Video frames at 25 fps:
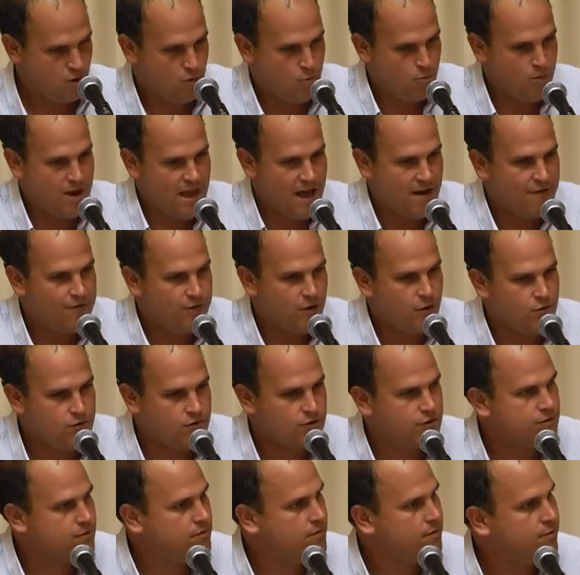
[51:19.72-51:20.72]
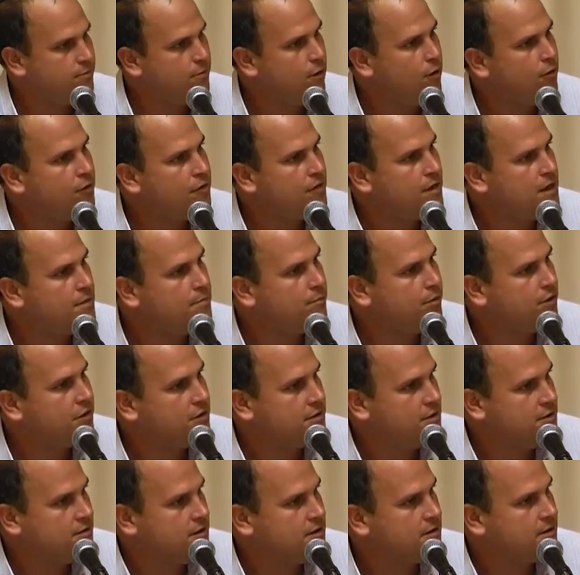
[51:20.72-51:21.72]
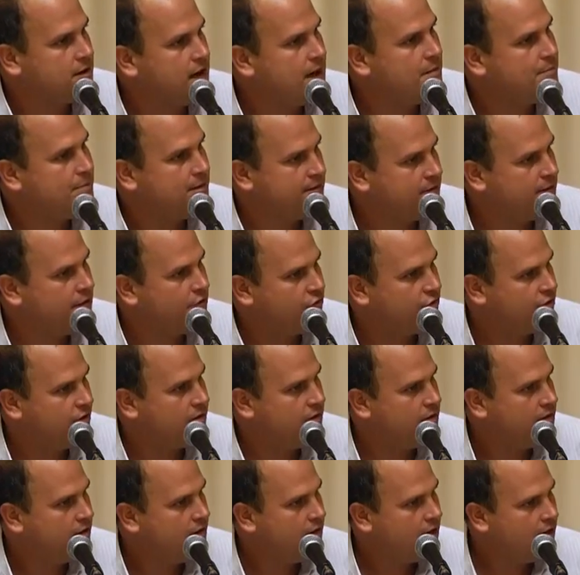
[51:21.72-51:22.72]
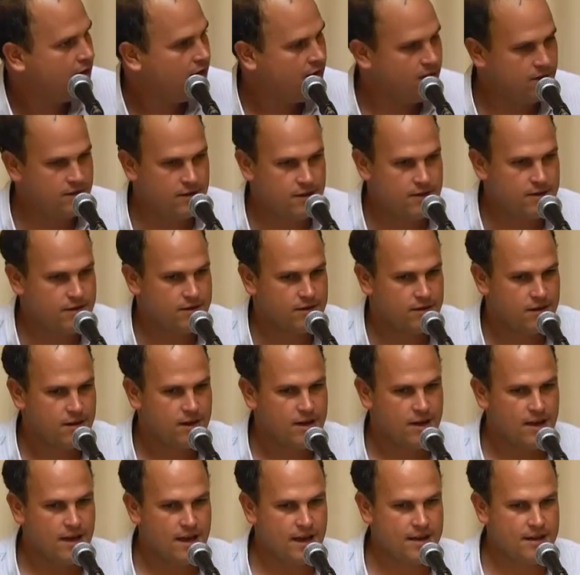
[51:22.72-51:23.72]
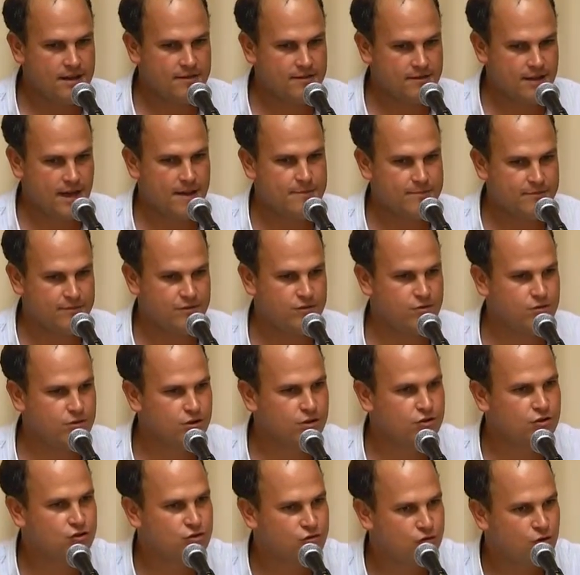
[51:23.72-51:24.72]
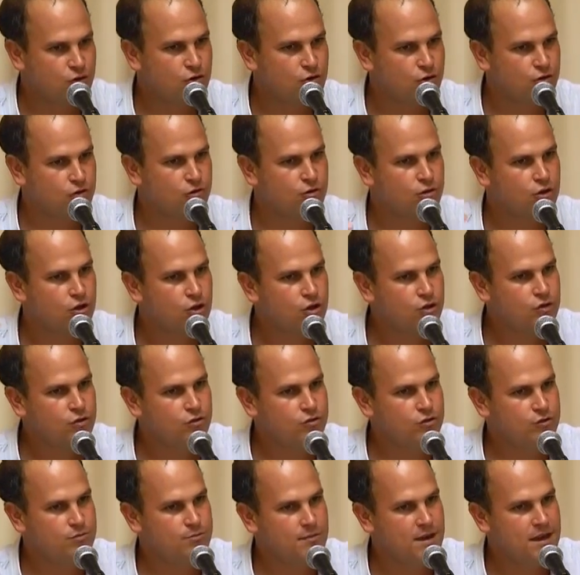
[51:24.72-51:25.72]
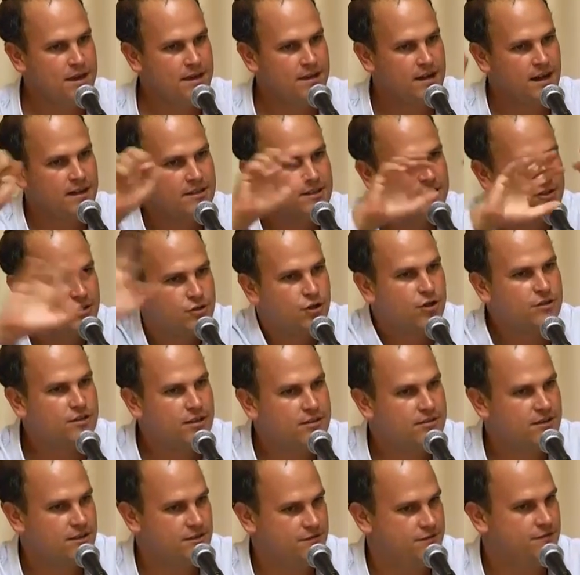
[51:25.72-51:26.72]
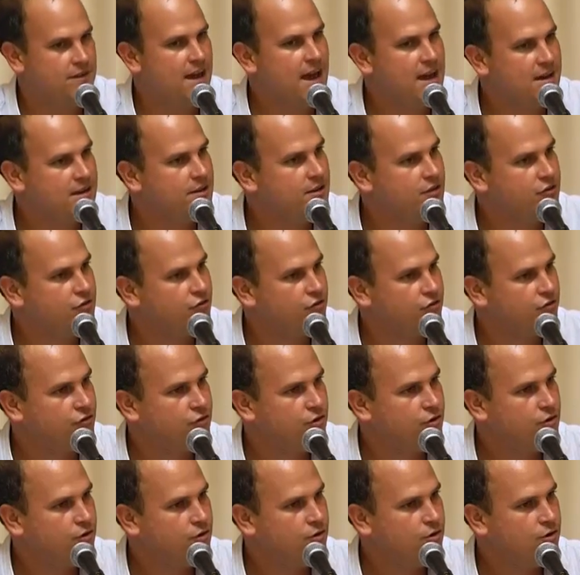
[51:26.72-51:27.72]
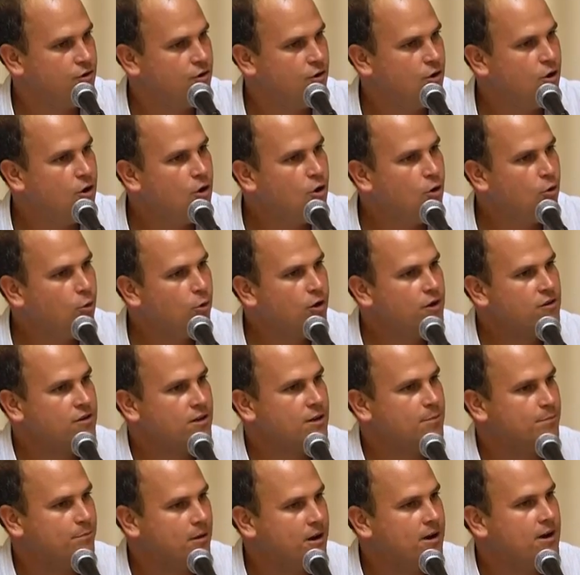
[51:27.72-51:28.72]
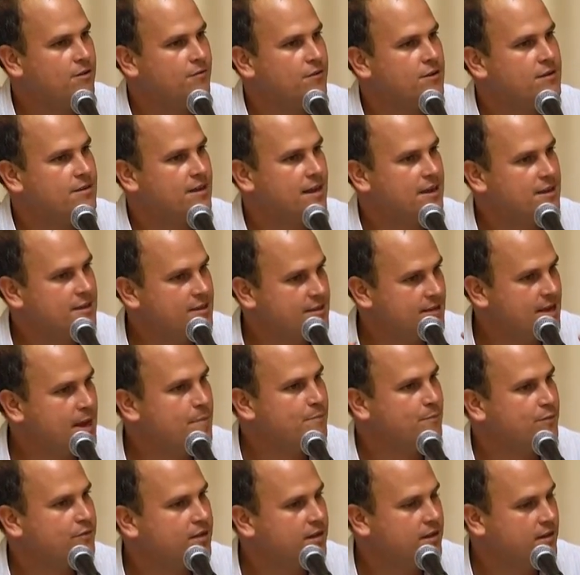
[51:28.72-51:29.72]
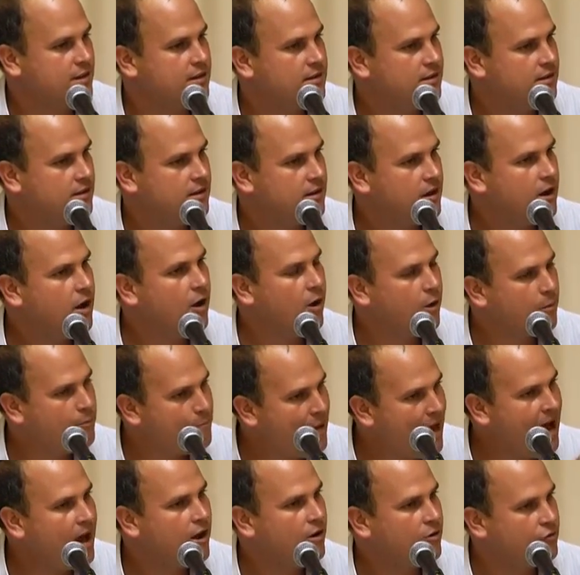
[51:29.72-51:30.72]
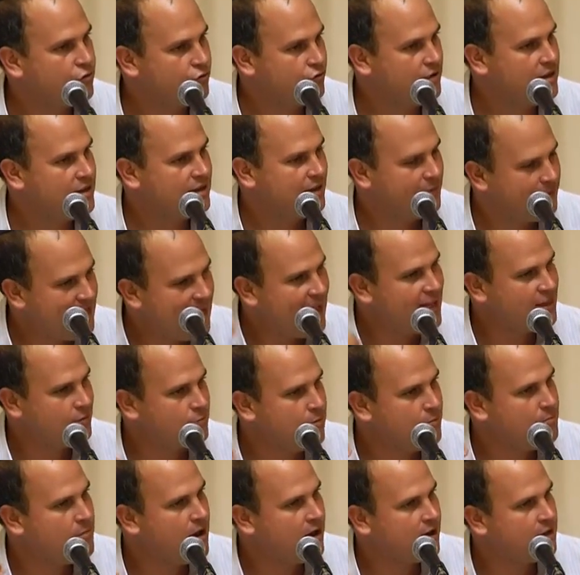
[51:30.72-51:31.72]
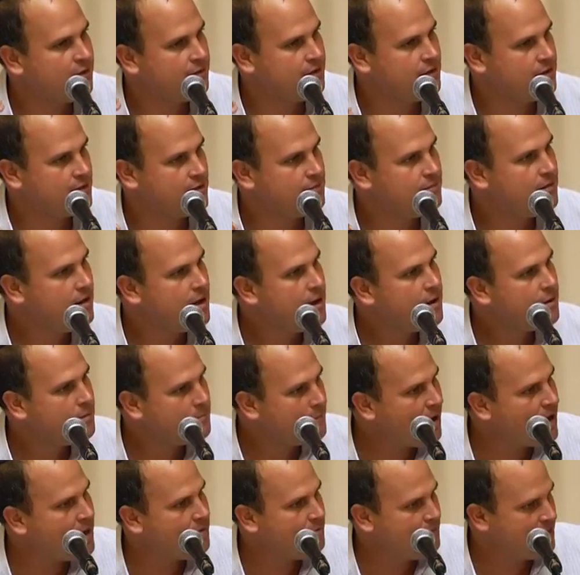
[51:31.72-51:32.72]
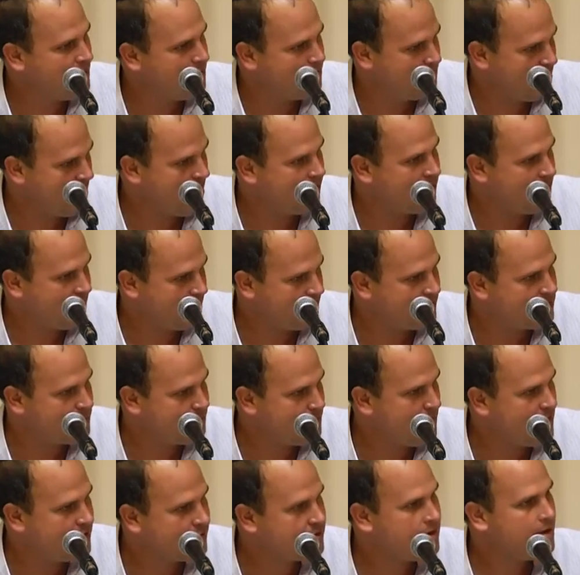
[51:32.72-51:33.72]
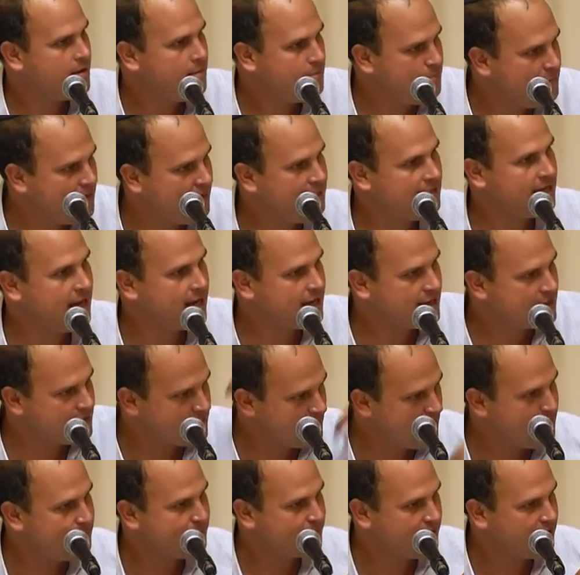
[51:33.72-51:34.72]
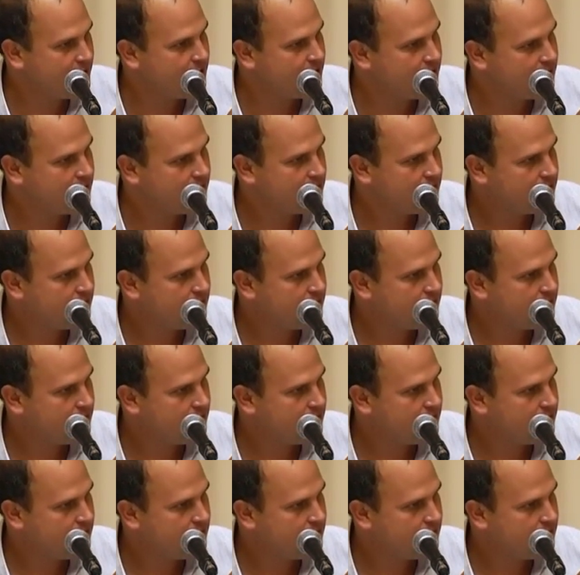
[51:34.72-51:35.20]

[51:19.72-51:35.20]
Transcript: we have those both impulses in competition. Is this an attempt to control, to make uncertainty vanish? Or is it a part of us accepting our boundaries? And that's what monotheism might be about at its best, meaning accepting